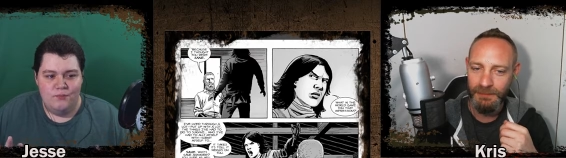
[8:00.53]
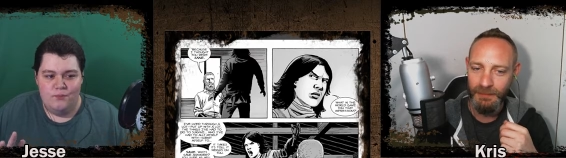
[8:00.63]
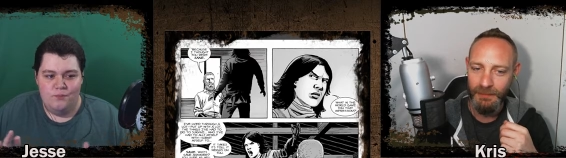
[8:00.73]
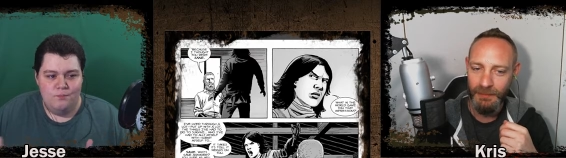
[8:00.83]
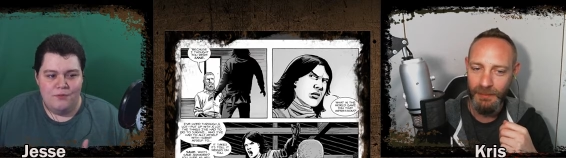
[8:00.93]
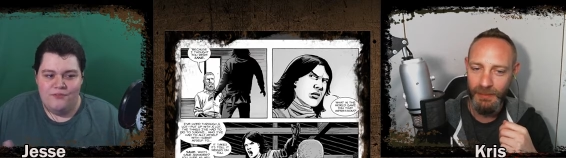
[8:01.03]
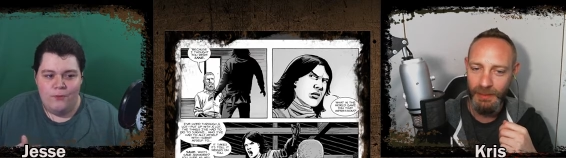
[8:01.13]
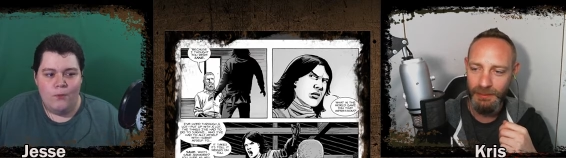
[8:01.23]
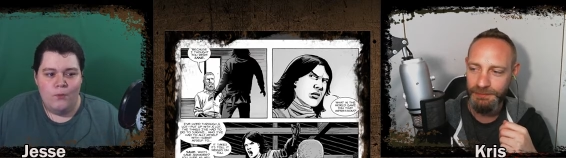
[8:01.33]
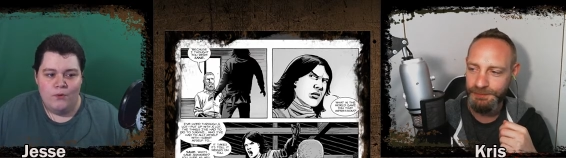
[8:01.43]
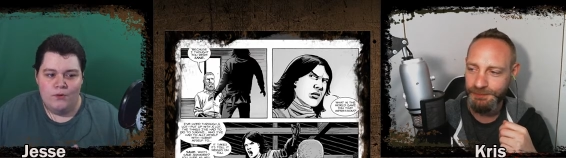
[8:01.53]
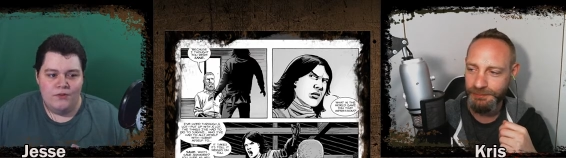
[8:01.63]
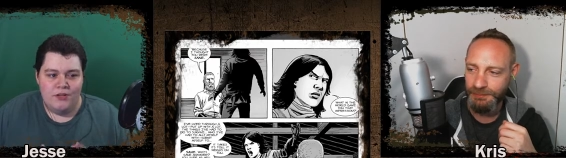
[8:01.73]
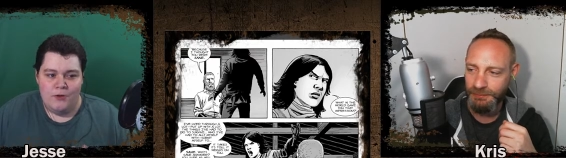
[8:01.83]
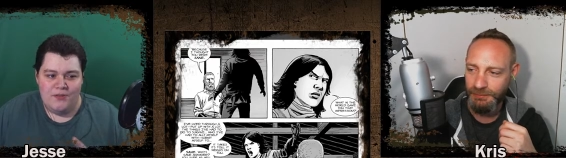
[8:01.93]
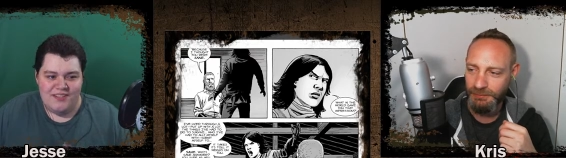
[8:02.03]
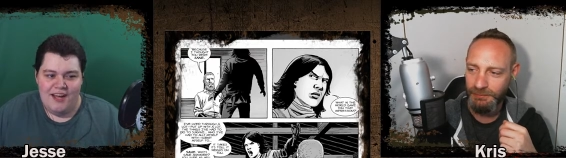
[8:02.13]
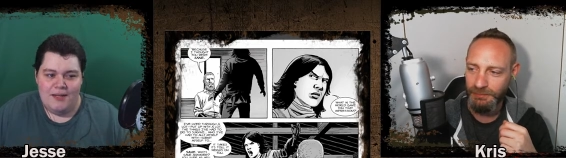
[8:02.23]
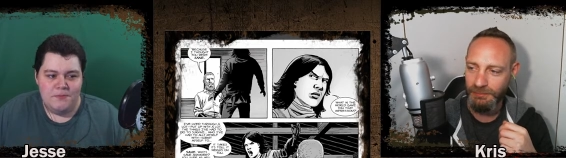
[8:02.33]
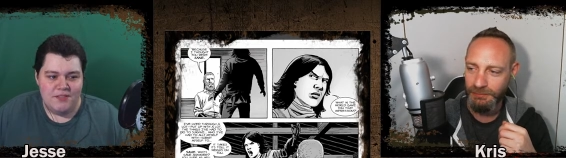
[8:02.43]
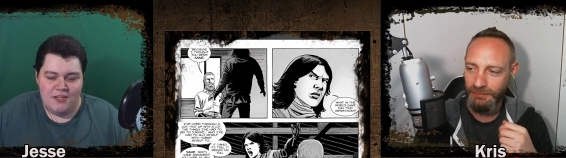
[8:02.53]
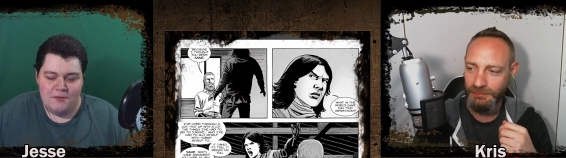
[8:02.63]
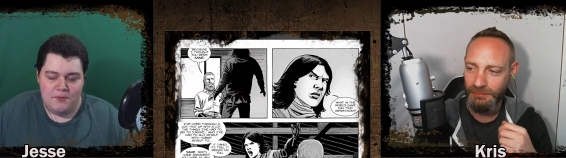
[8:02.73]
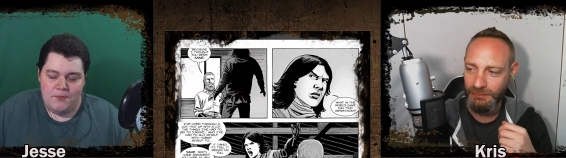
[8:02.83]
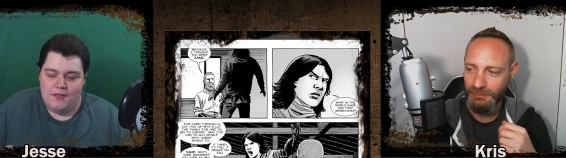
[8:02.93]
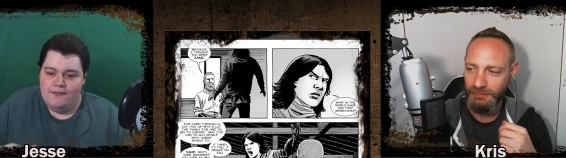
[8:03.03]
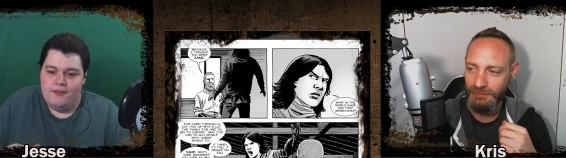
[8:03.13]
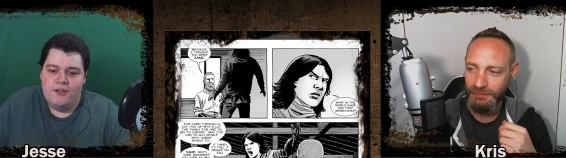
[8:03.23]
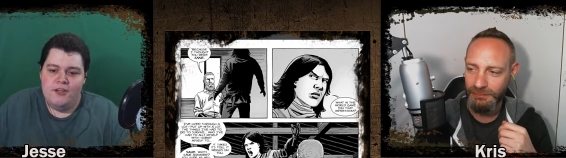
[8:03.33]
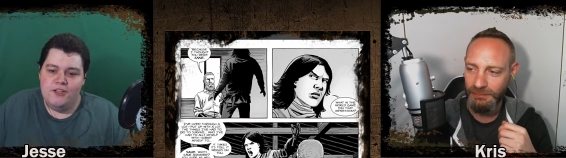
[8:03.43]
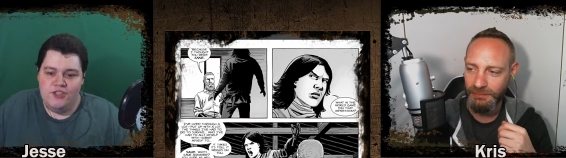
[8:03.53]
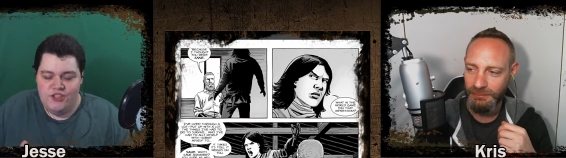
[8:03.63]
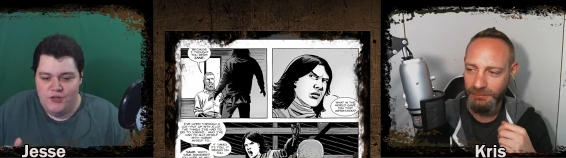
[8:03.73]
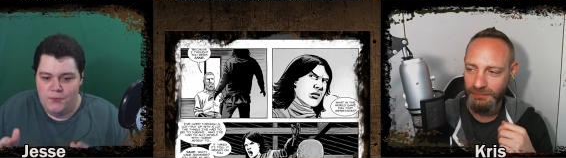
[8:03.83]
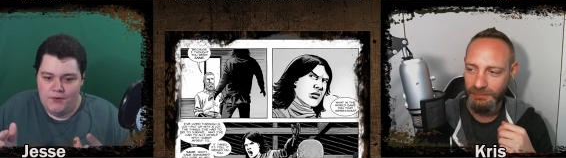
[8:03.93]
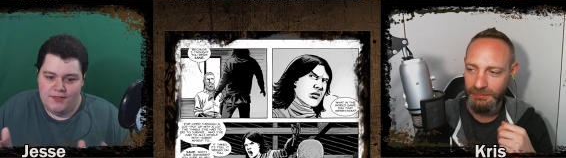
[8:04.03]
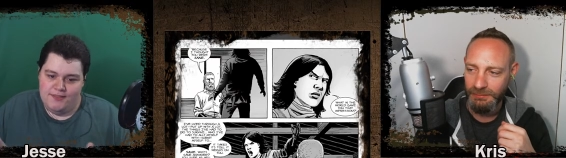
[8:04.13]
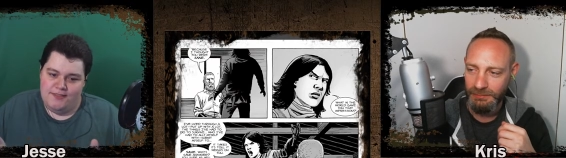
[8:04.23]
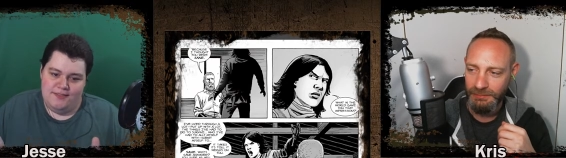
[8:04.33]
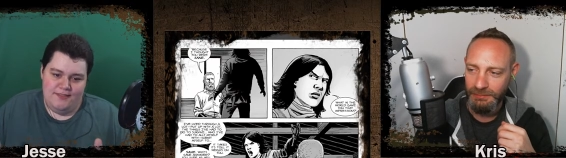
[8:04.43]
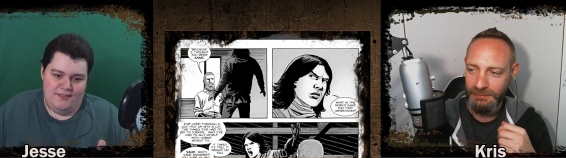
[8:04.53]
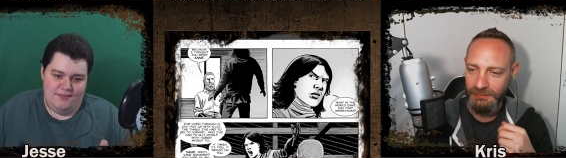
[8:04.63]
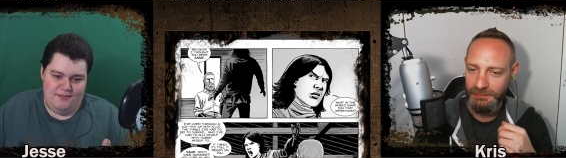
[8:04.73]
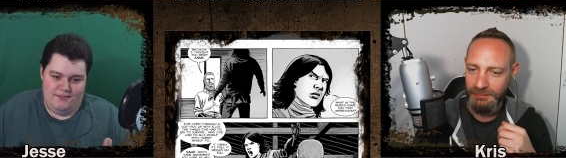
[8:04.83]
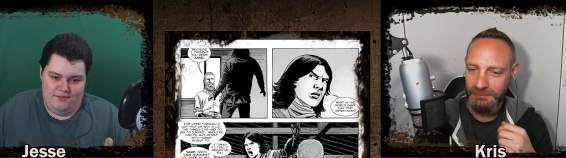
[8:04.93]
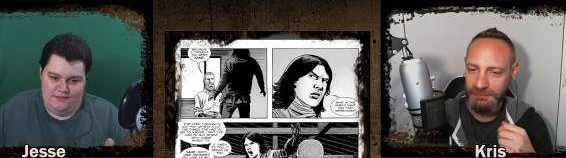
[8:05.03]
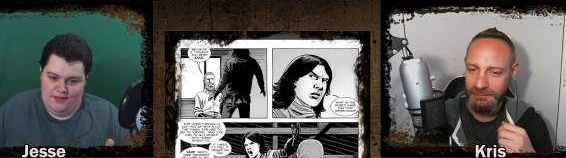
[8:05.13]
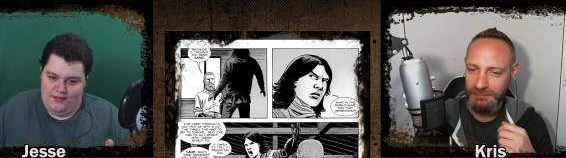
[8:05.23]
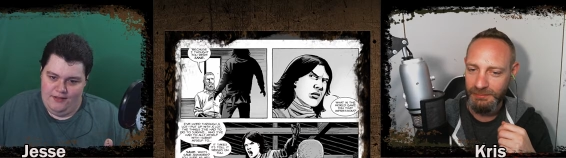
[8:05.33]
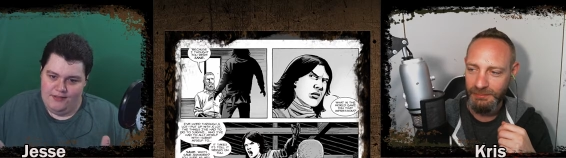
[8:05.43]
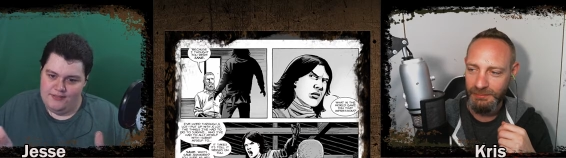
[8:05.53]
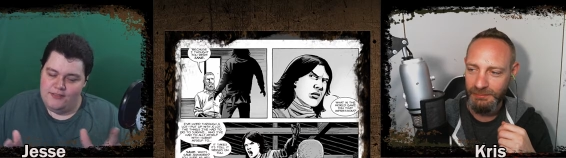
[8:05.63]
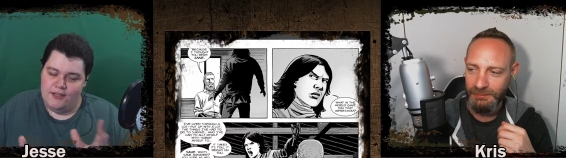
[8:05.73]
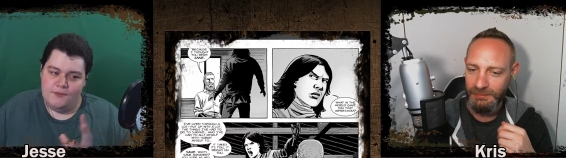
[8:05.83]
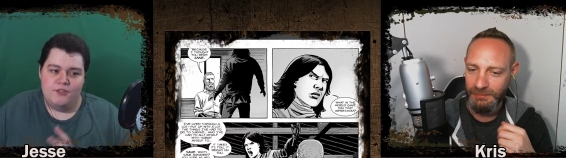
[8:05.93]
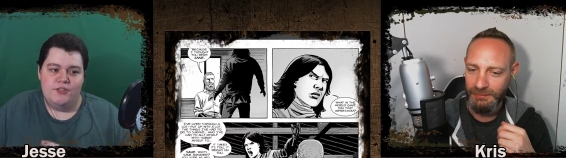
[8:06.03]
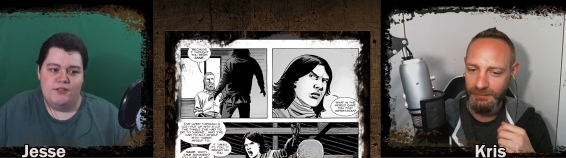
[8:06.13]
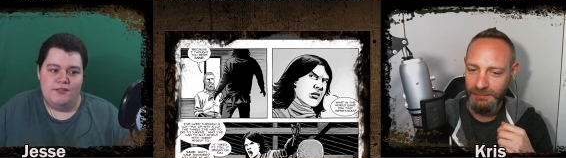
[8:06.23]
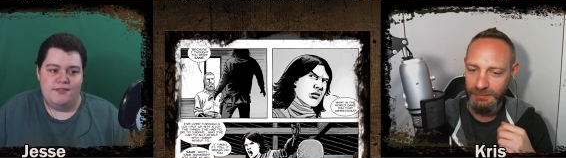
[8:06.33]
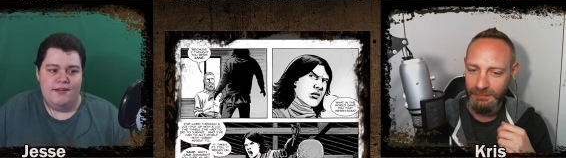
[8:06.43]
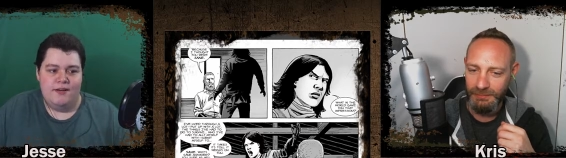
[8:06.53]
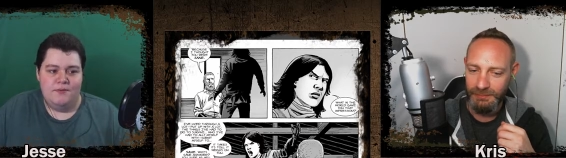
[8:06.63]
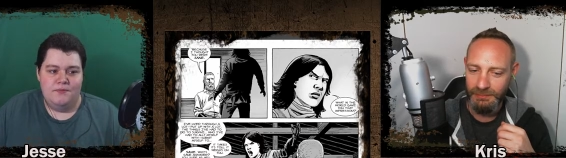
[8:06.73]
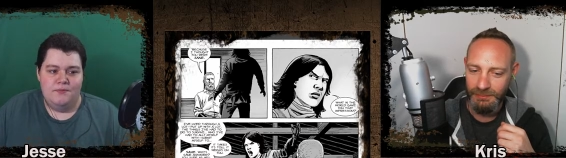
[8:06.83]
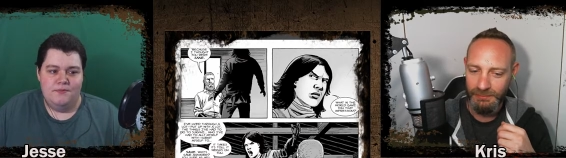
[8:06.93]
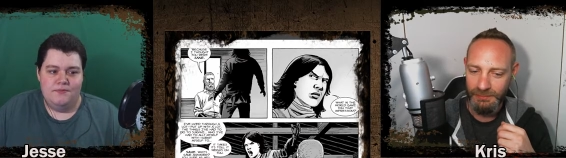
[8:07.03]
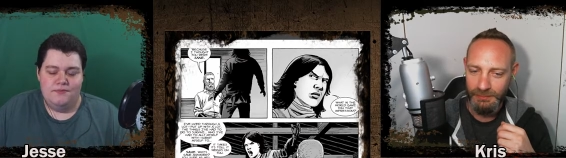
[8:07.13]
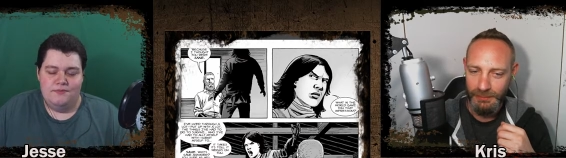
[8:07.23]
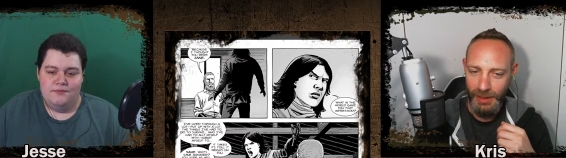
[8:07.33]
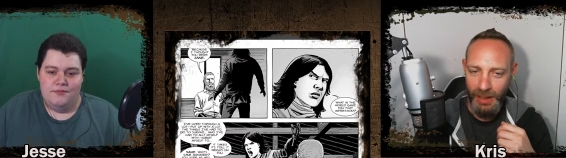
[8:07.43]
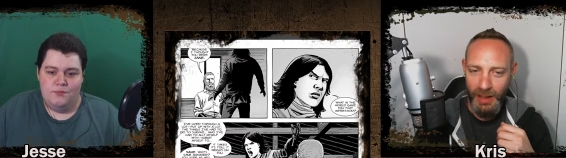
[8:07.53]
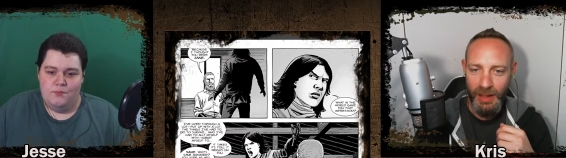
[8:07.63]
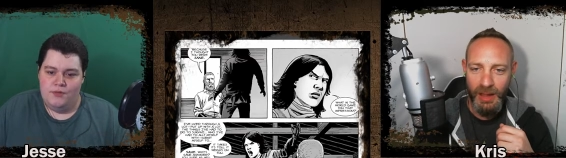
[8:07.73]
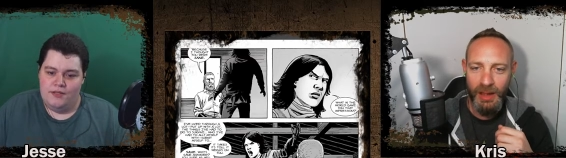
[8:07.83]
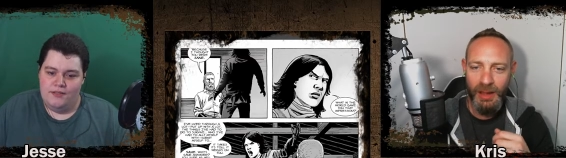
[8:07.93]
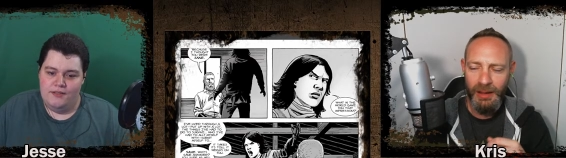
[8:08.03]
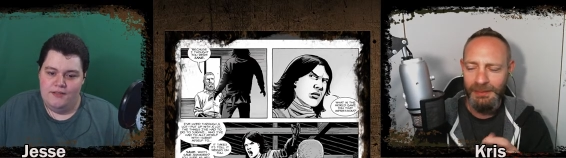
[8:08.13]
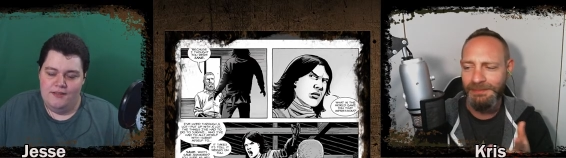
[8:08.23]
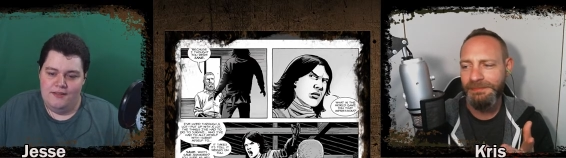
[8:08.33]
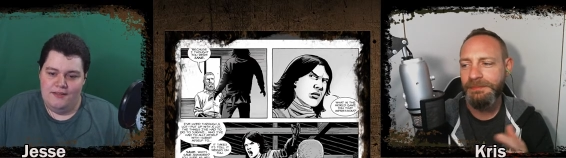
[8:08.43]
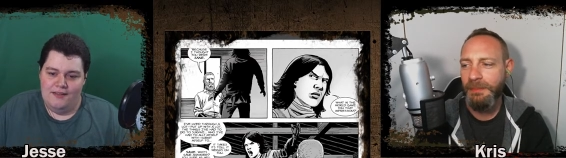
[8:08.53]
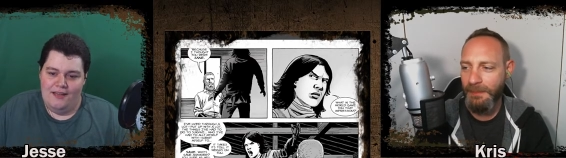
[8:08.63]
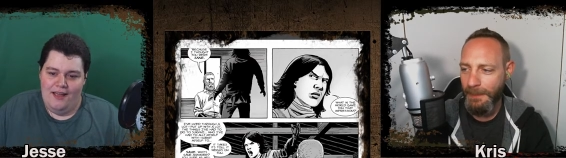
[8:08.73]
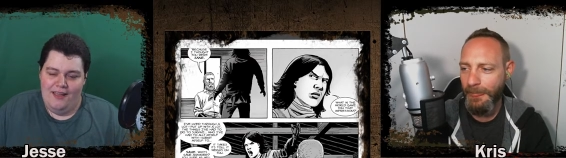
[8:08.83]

Speaker 1: before you know the time skip or whatever, she wasn't as dumb as she is now. But I